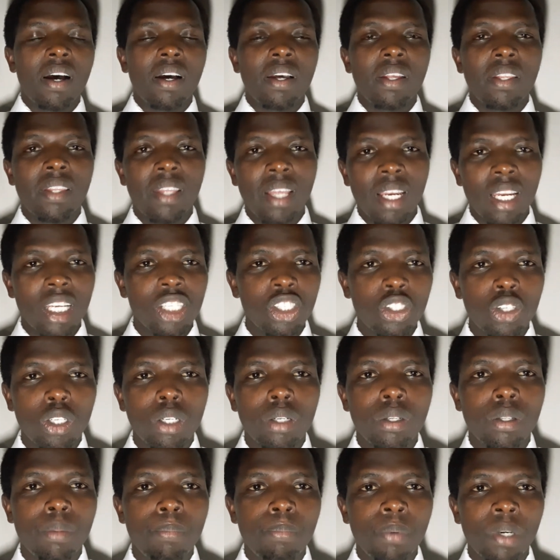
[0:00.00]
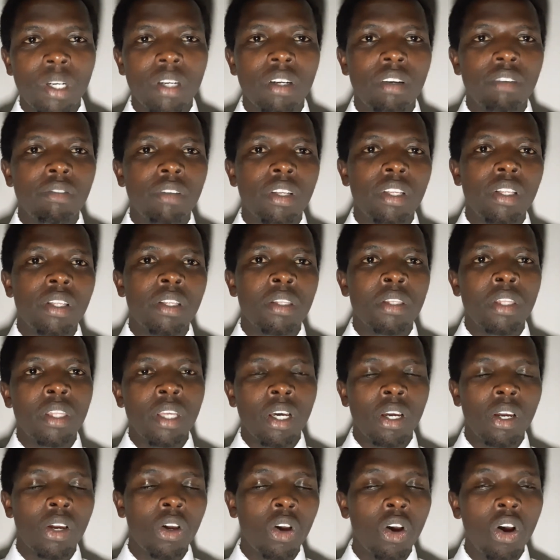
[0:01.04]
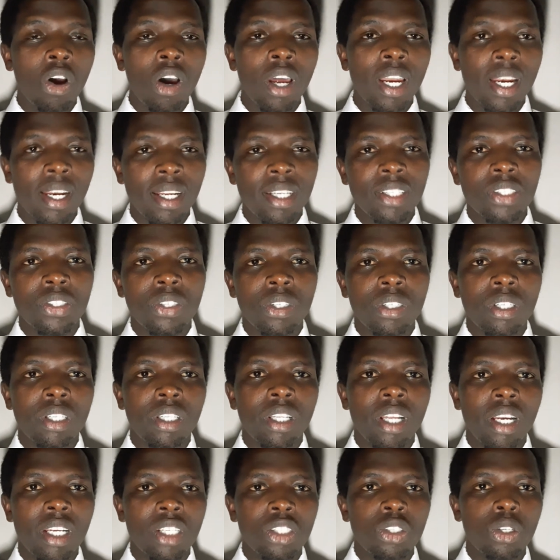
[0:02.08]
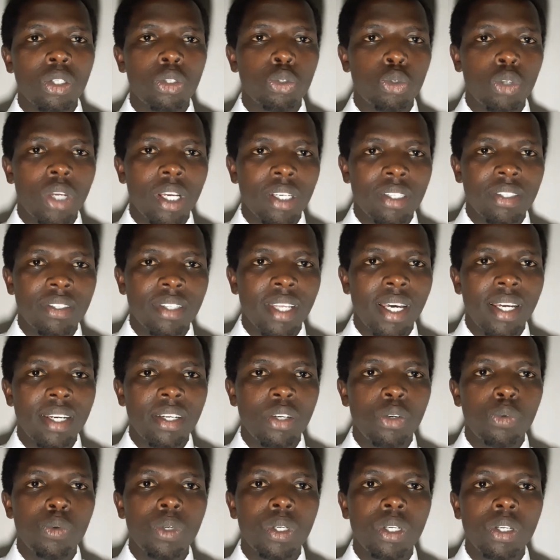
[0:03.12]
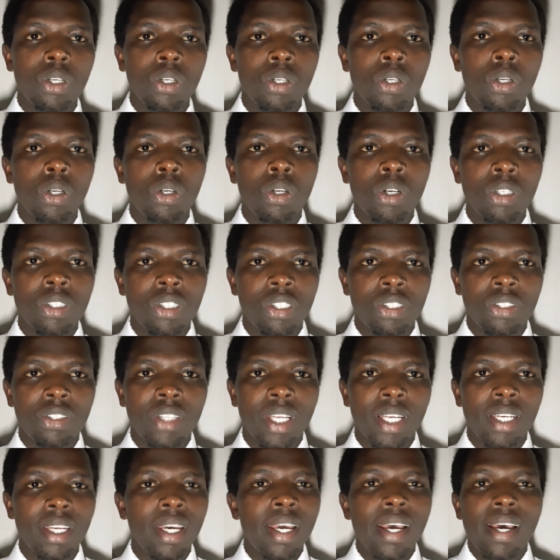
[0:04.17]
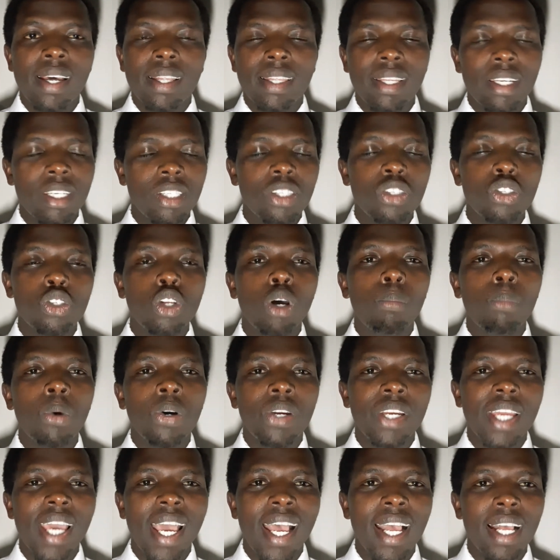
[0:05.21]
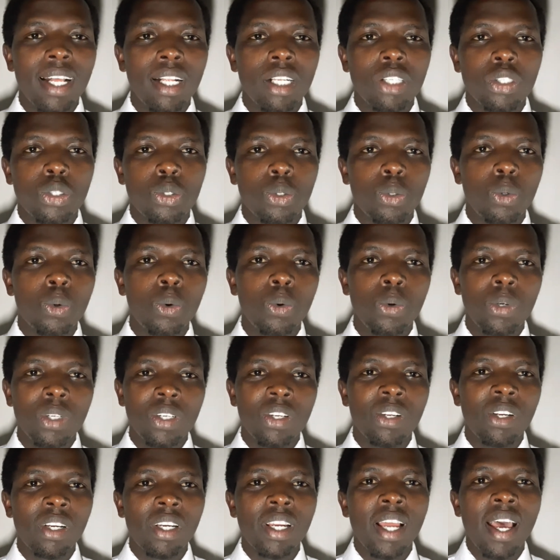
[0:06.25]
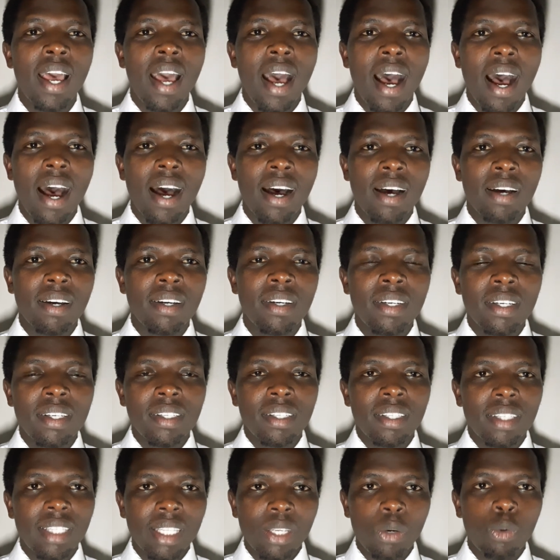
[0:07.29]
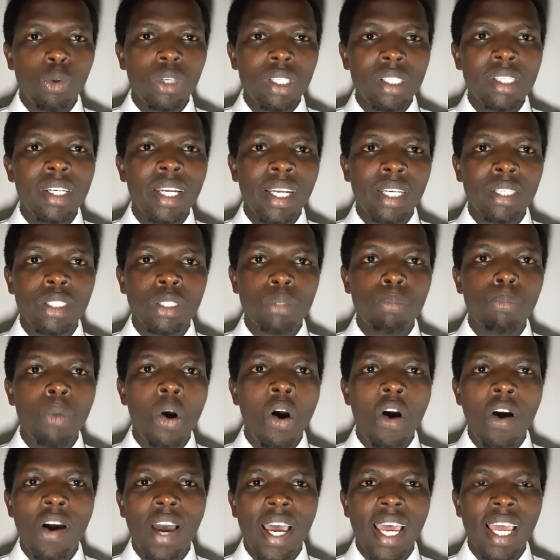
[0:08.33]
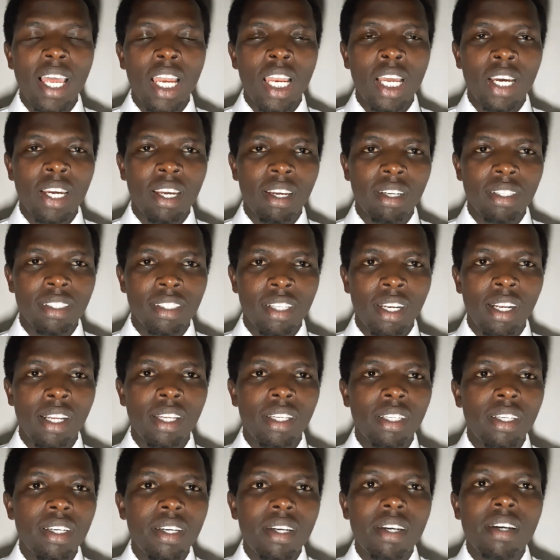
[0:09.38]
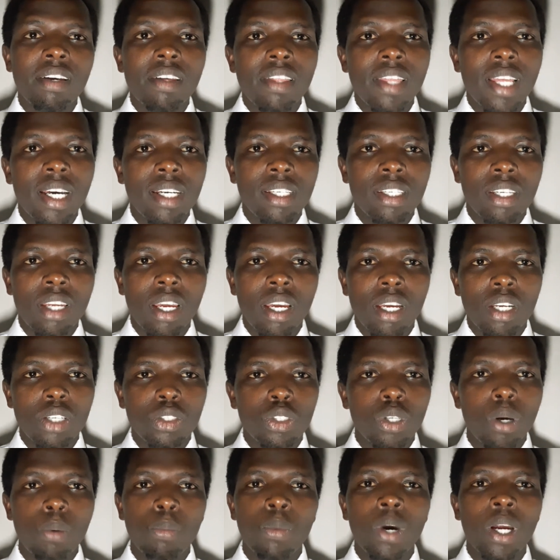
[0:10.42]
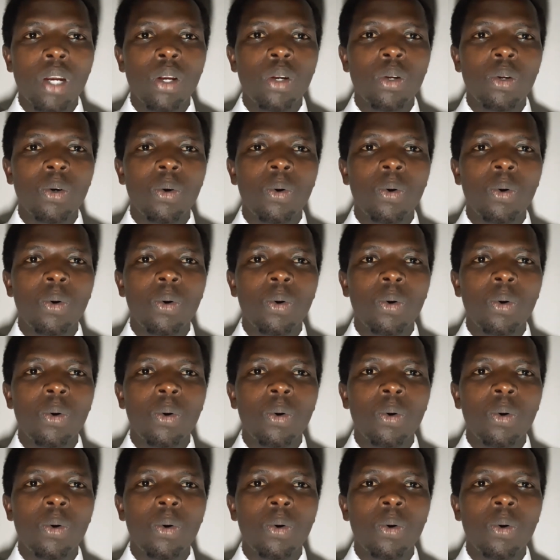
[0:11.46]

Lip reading: the lesson, the Gohan lesson, the lessons we have studied, we noticed that there is nobody else who will witness more eloquently than someone